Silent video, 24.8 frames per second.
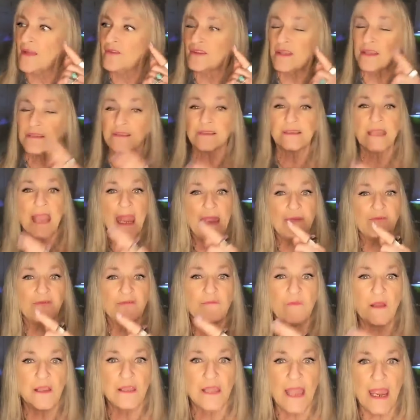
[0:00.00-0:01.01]
This came
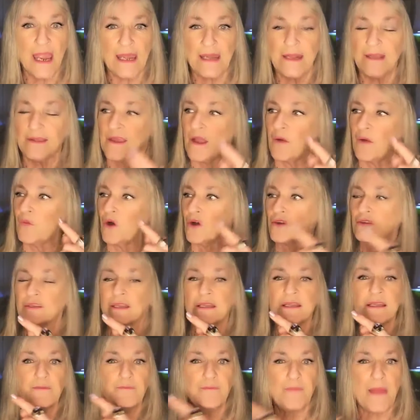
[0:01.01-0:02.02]
from a lady that worked
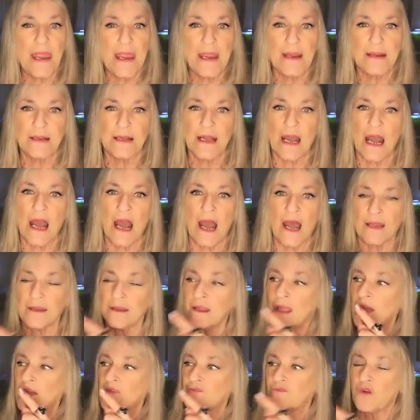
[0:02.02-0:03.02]
in the Pentagon
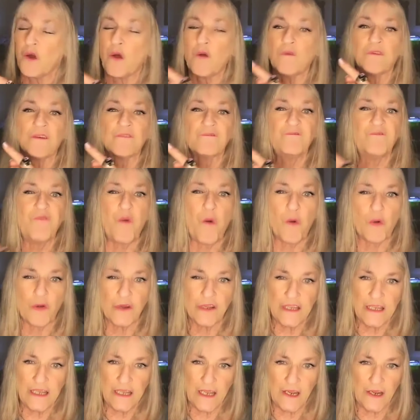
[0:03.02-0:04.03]
for over
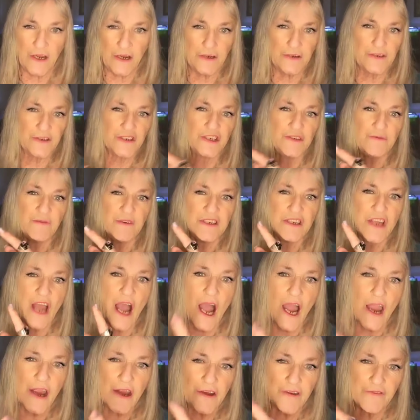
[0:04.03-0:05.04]
40 years. She
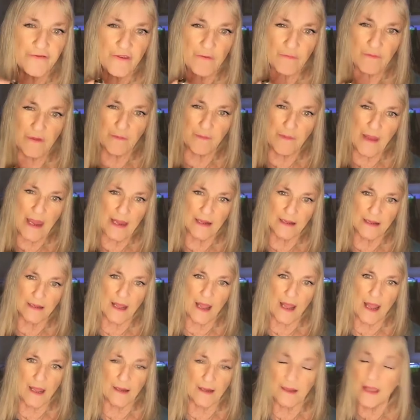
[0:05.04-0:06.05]
retired from the
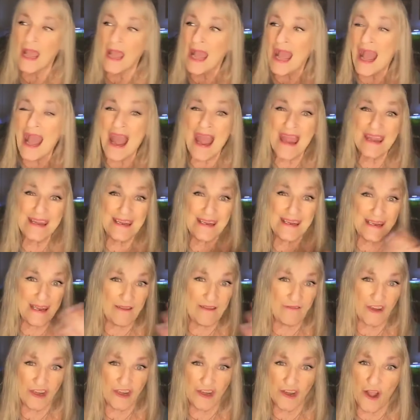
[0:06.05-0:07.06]
Pentagon. I didn't
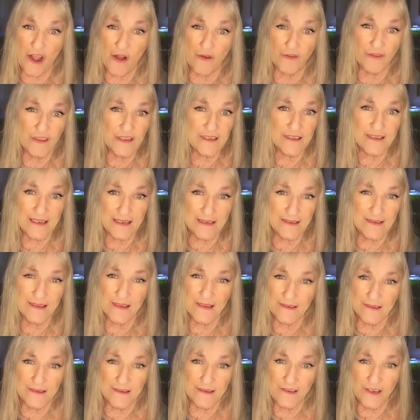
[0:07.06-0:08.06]
even know this
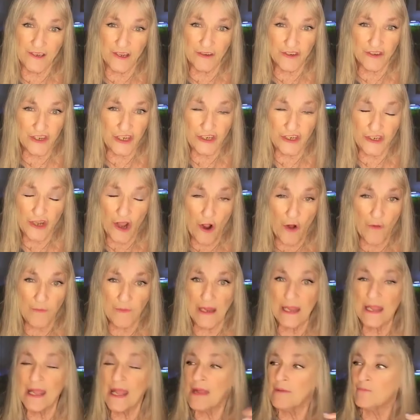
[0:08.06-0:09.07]
existed till she told
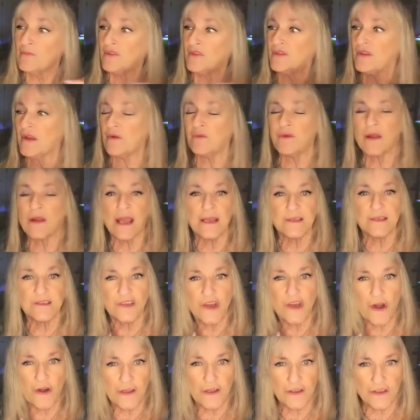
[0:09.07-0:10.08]
me. But then when I
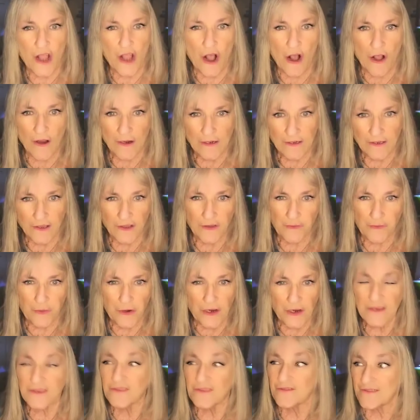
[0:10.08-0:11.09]
started talking to the
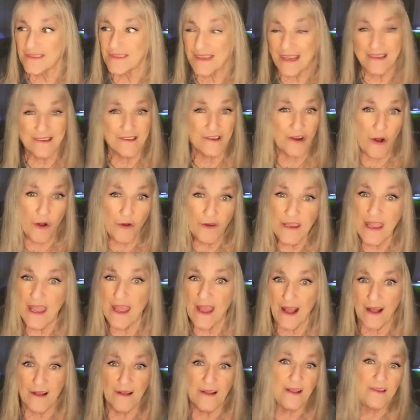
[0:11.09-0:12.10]
prisoners, they said, oh
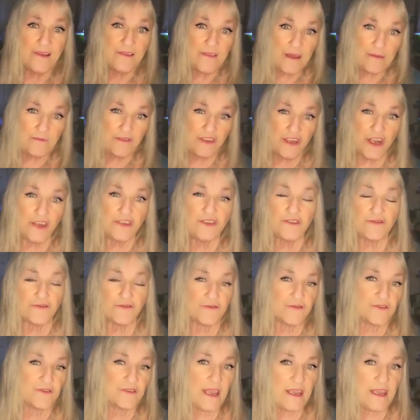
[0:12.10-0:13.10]
yeah, them judges
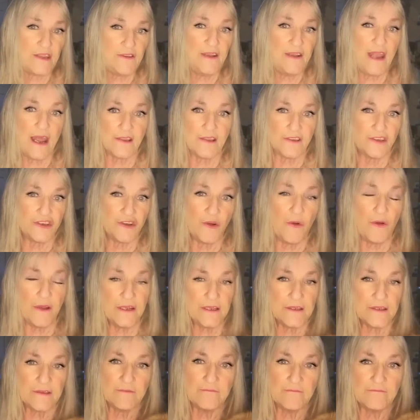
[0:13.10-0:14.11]
will say, you got a
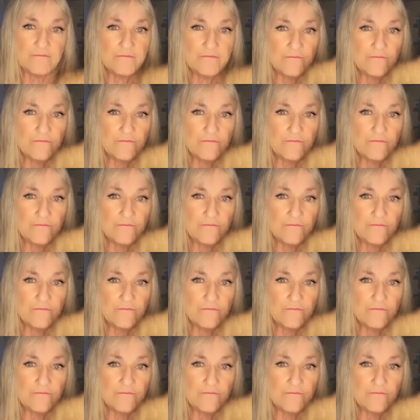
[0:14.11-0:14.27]
choice.